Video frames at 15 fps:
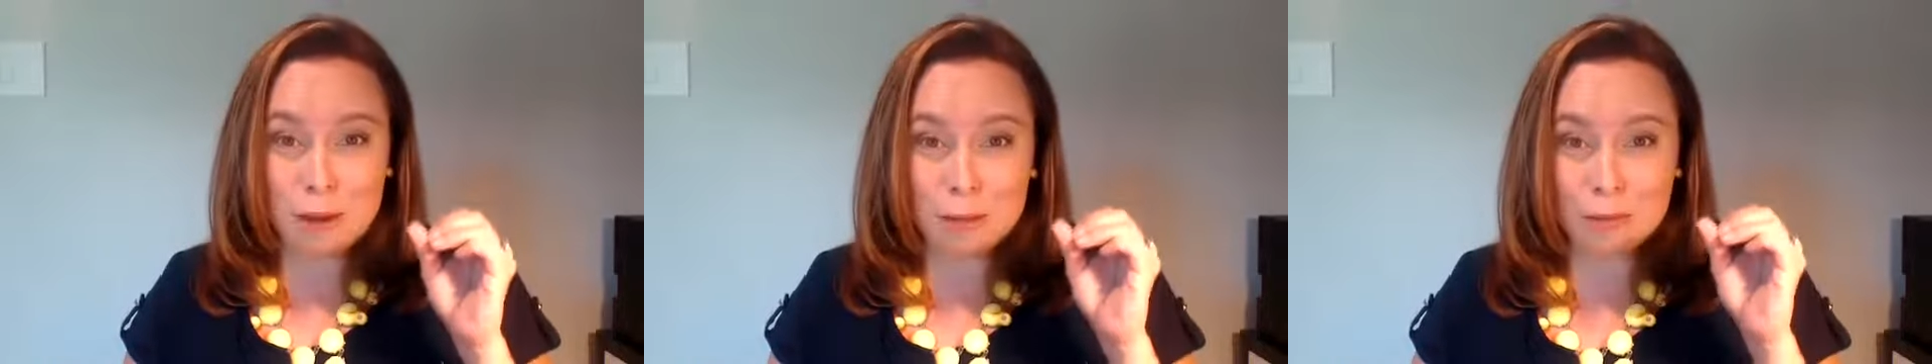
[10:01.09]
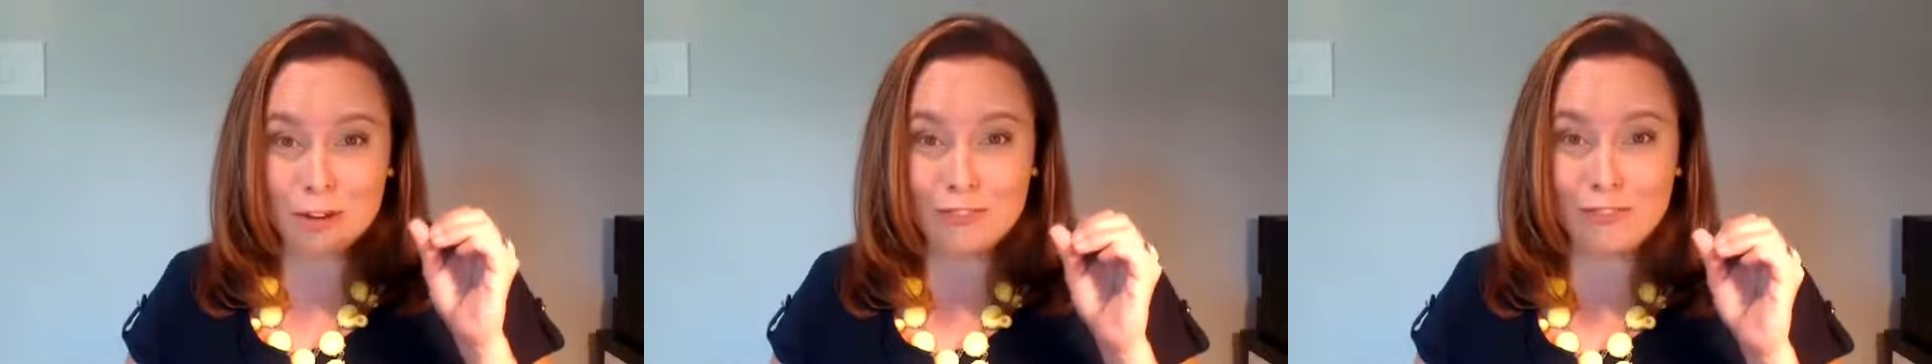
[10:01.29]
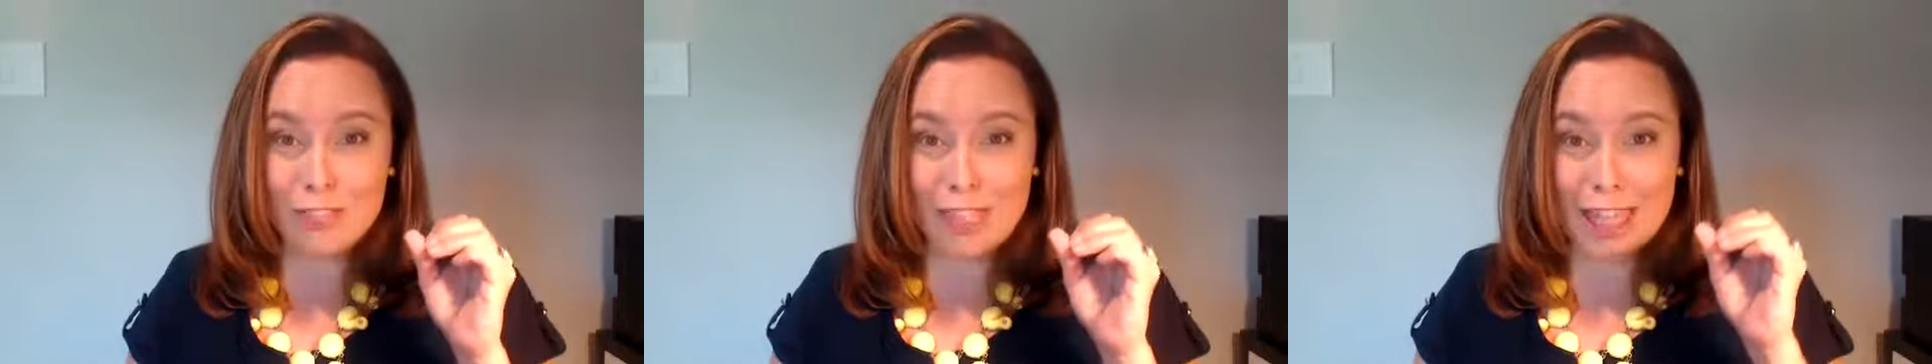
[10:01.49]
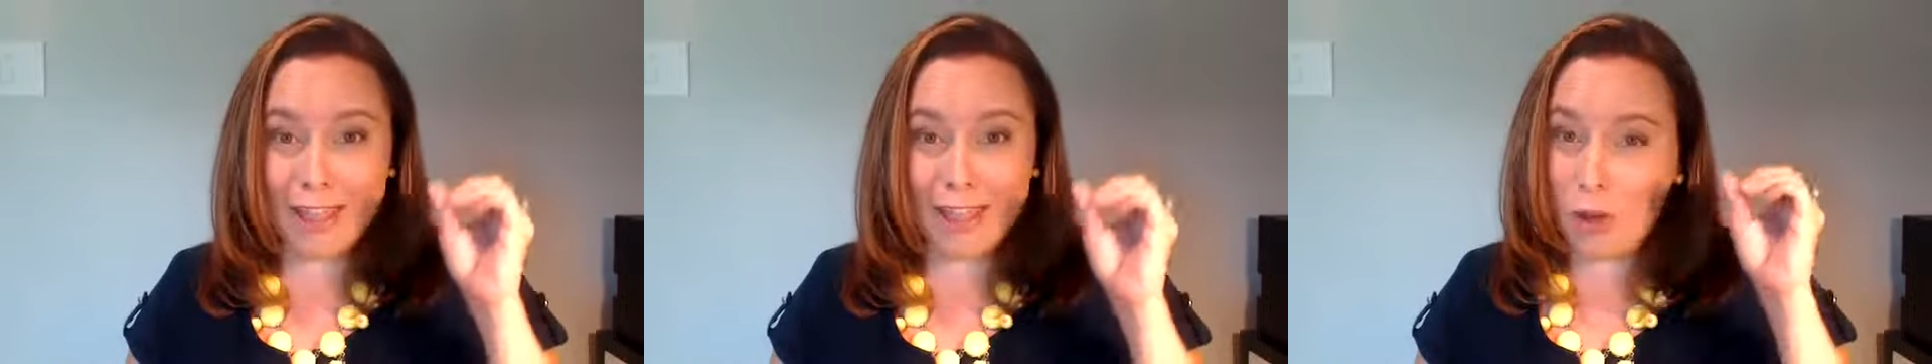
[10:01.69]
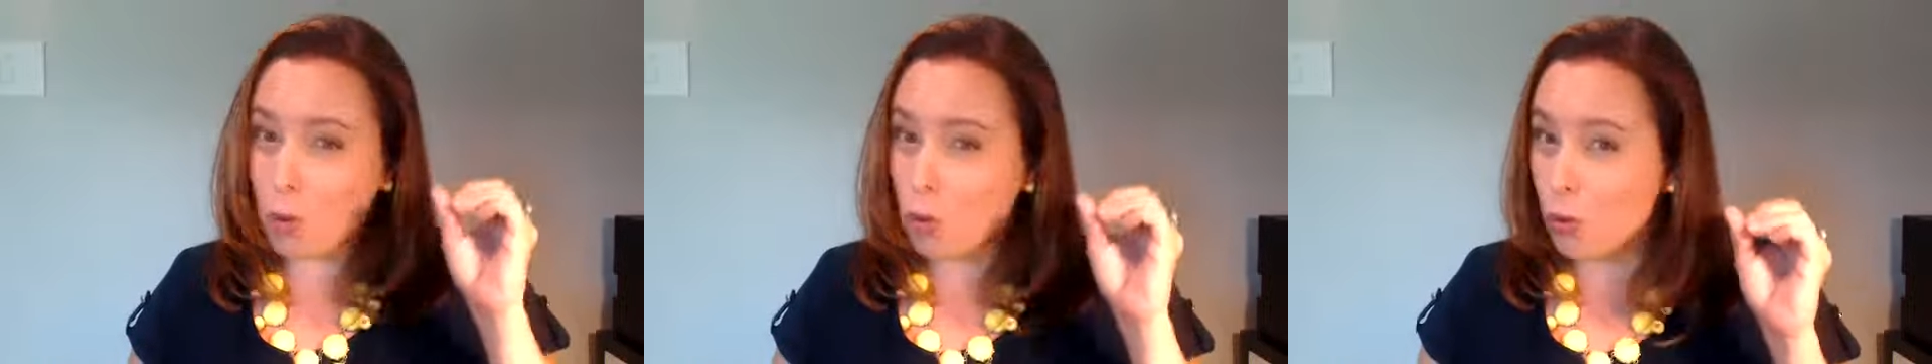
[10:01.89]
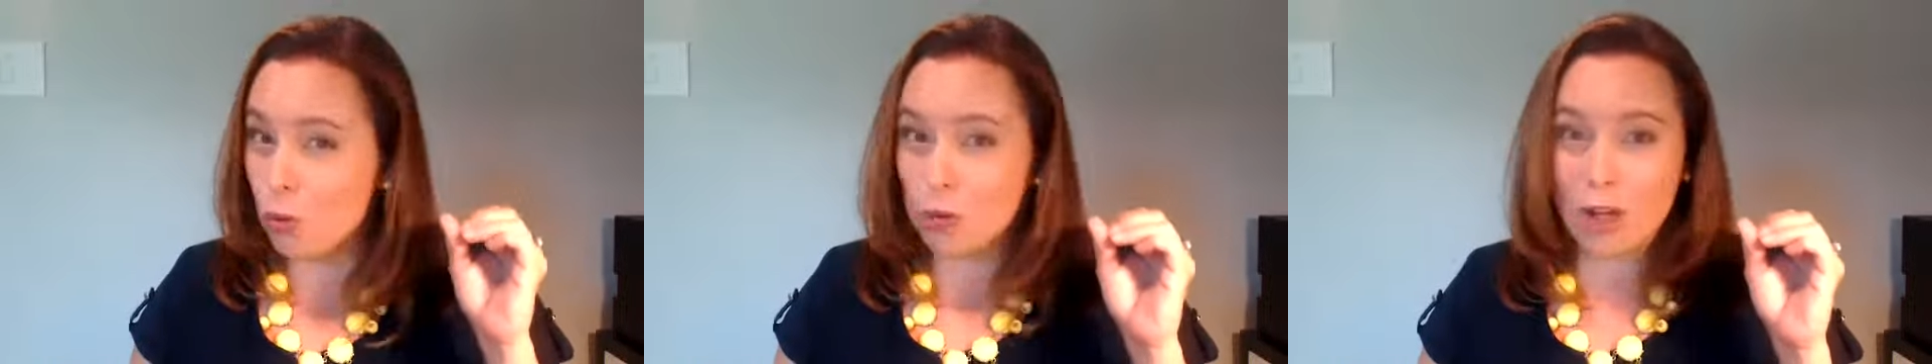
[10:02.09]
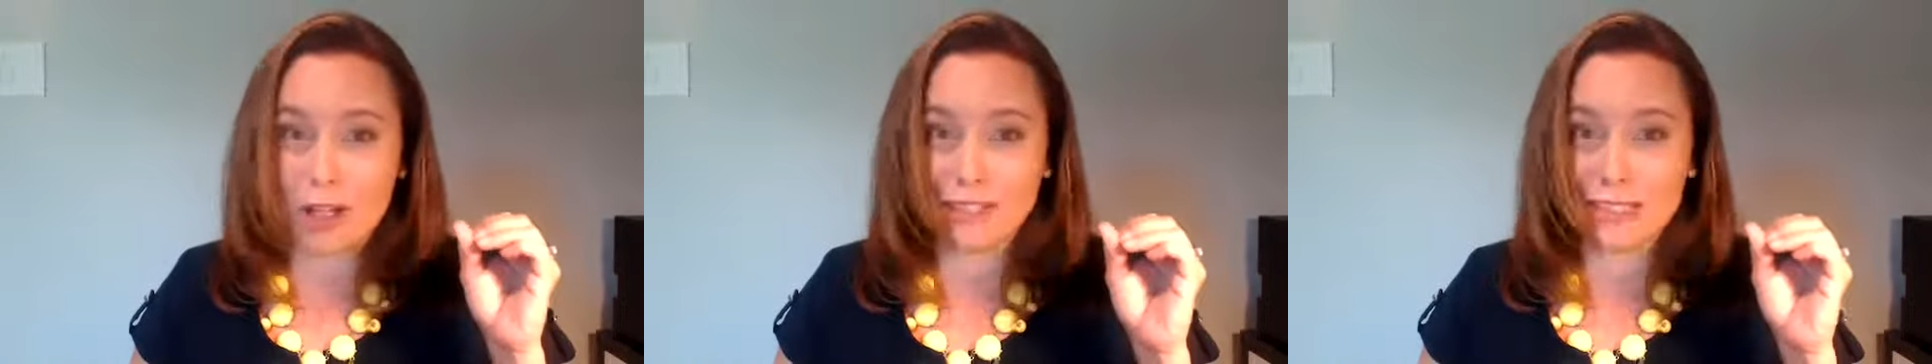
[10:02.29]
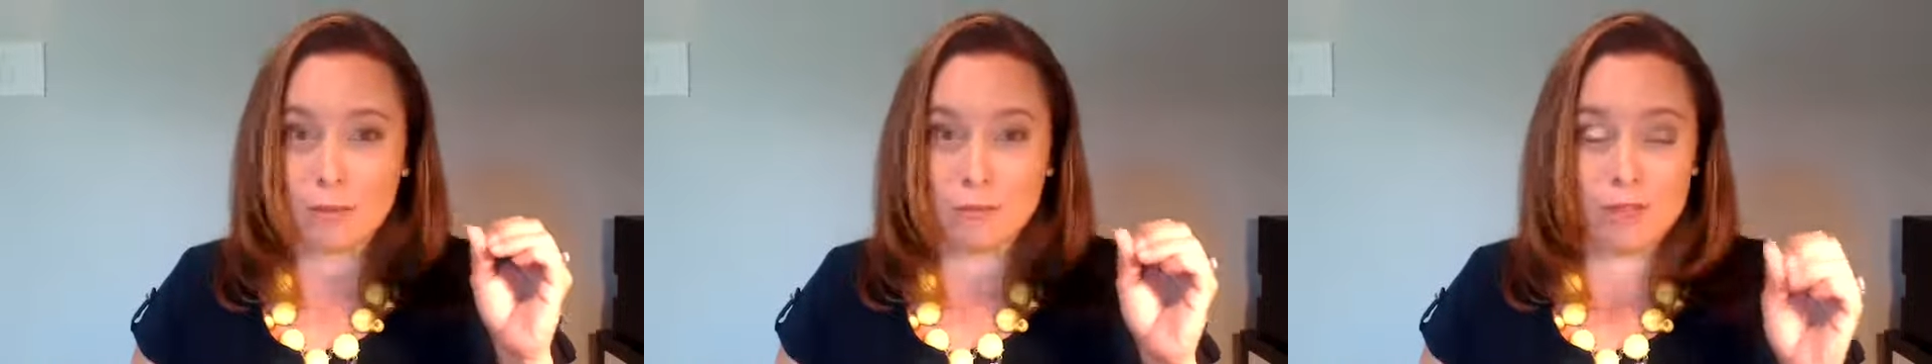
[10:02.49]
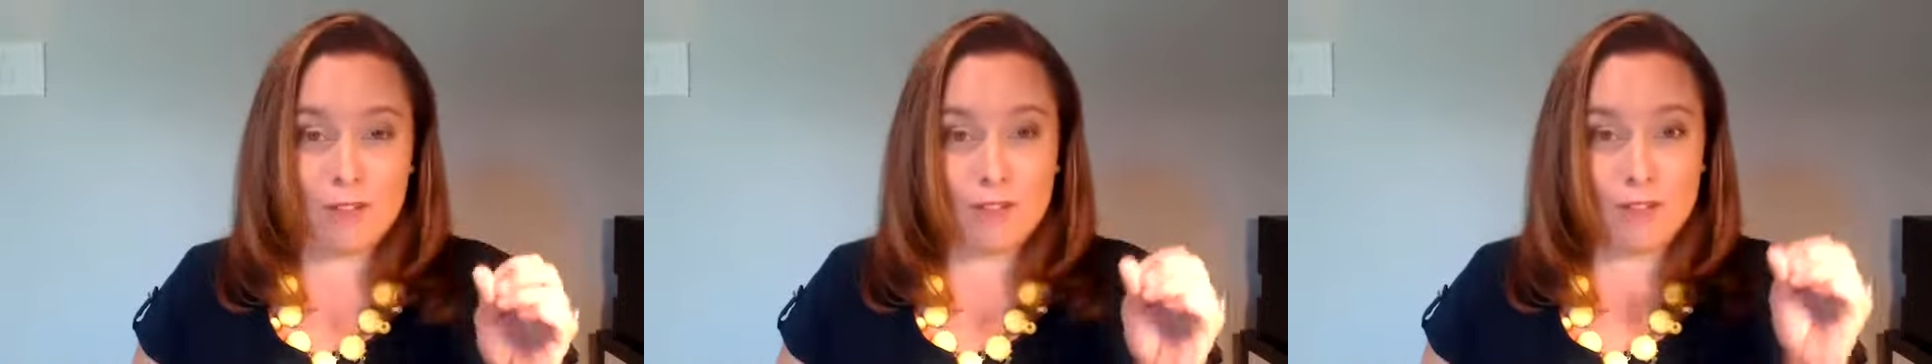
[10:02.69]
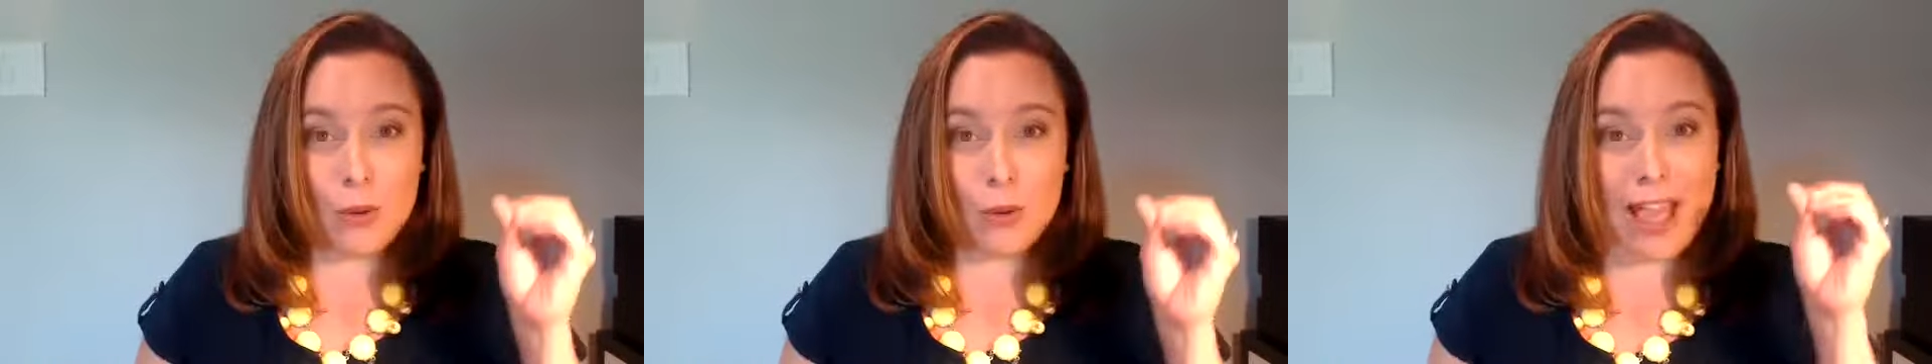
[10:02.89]
remember that whole
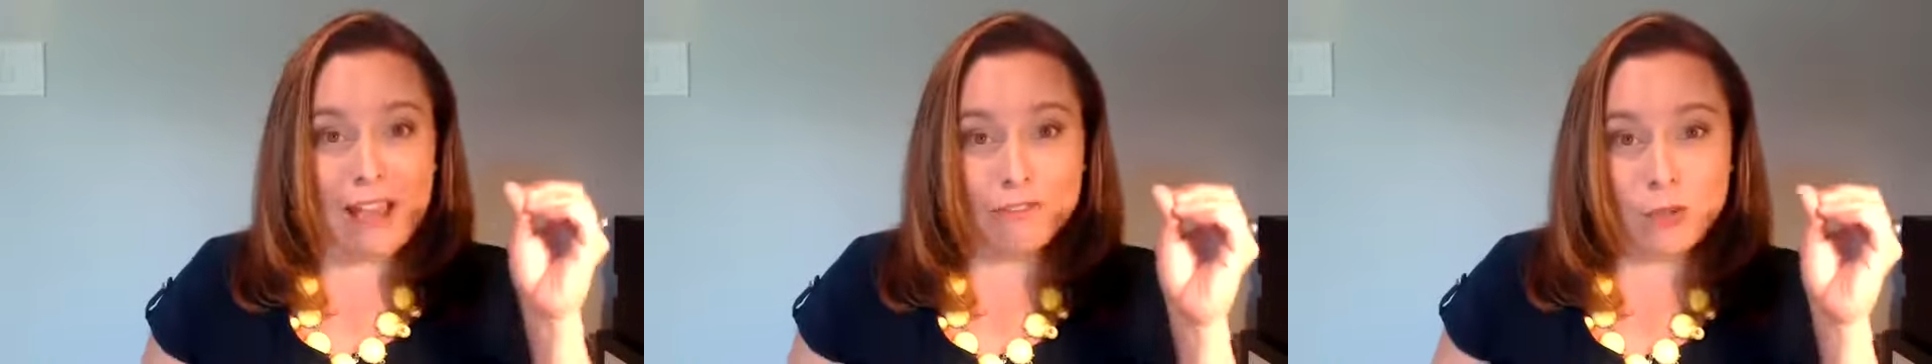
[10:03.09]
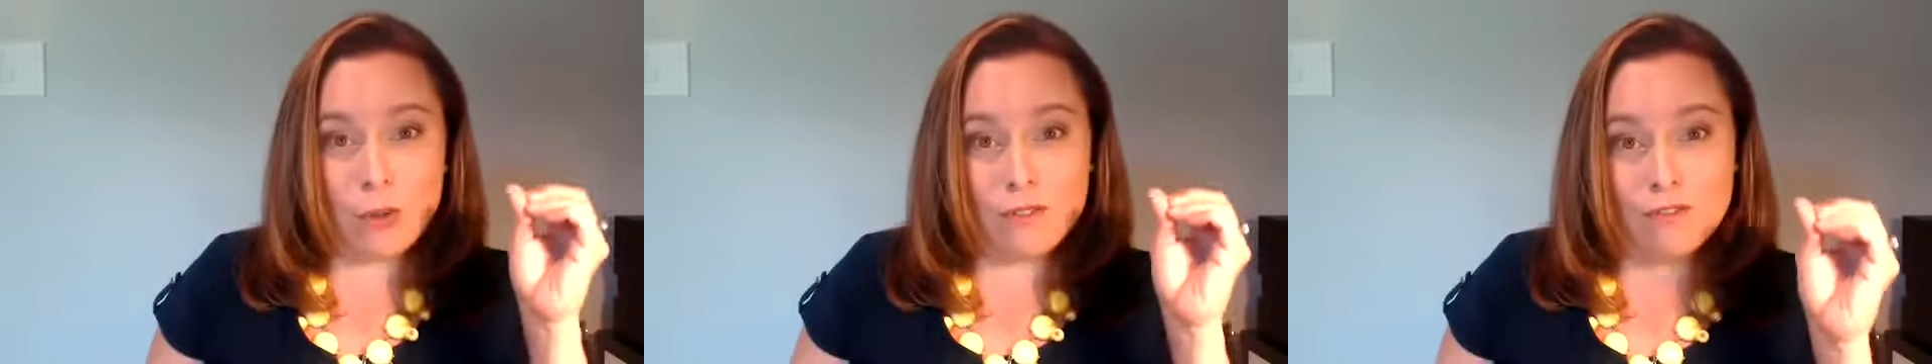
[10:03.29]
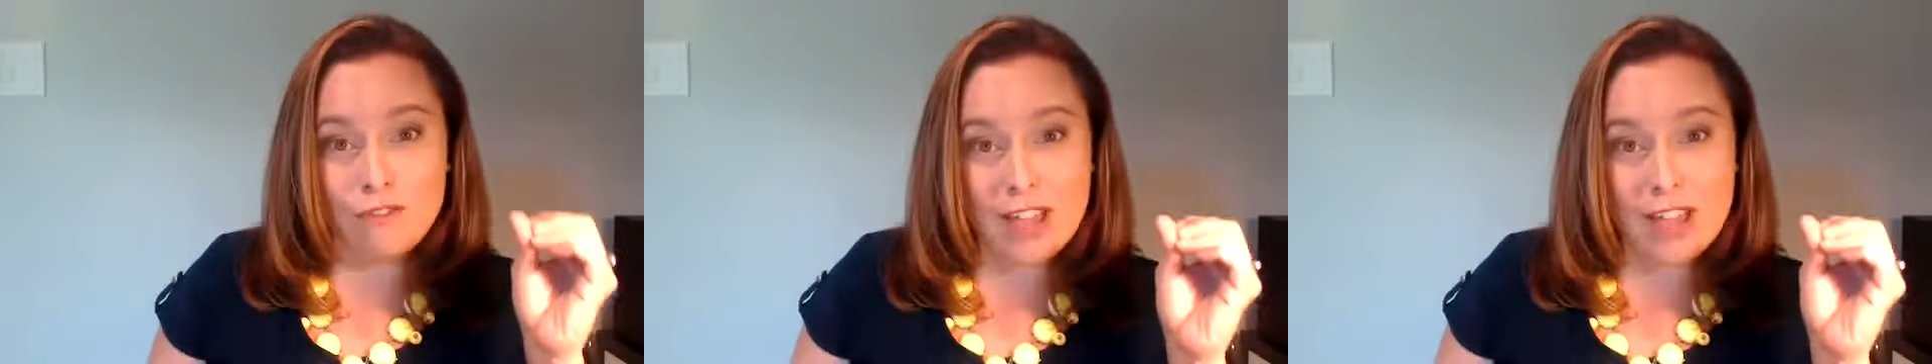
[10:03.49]
concept of you have to